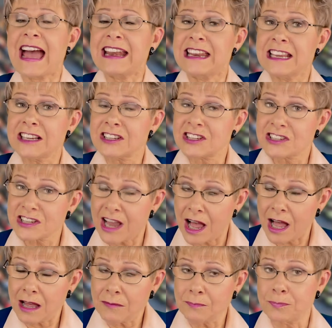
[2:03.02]
an
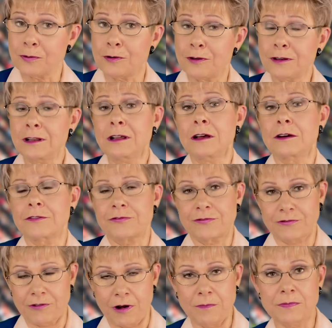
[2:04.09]
example
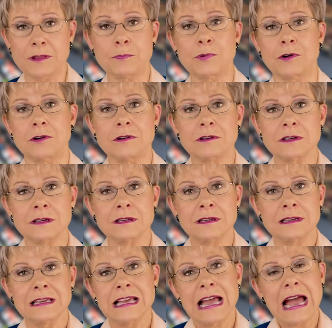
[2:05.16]
from the book,
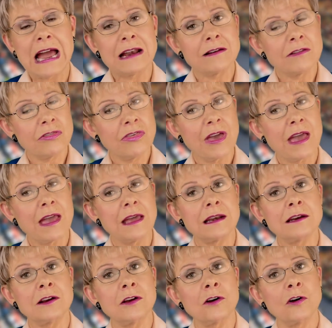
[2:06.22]
and
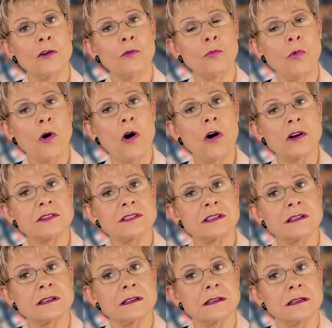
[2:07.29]
then what
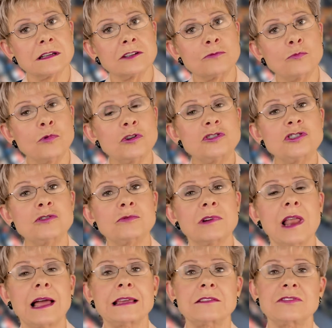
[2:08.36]
would you
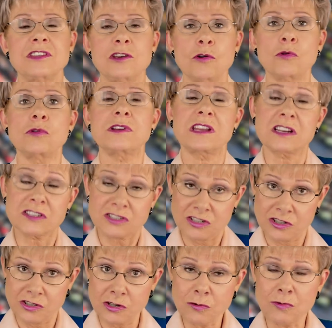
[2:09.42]
like the audience to
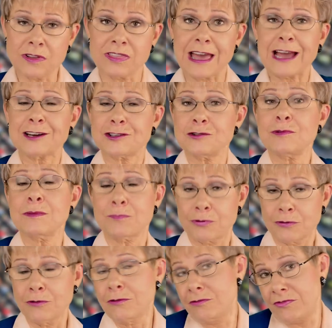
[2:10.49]
do with that to
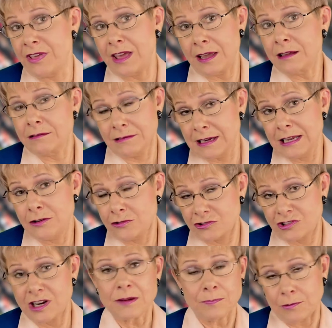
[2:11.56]
improve their
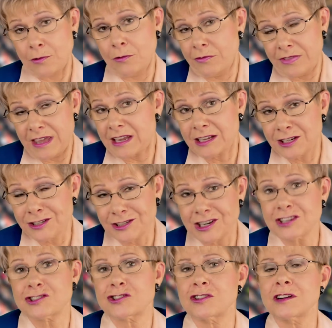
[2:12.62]
leadership or their
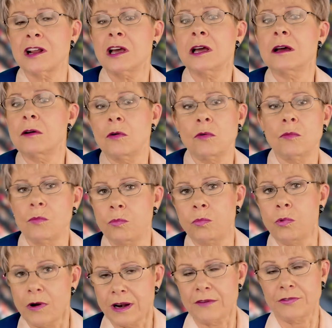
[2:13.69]
condition,
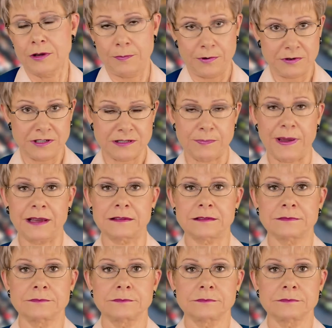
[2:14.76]
whatever your book is about.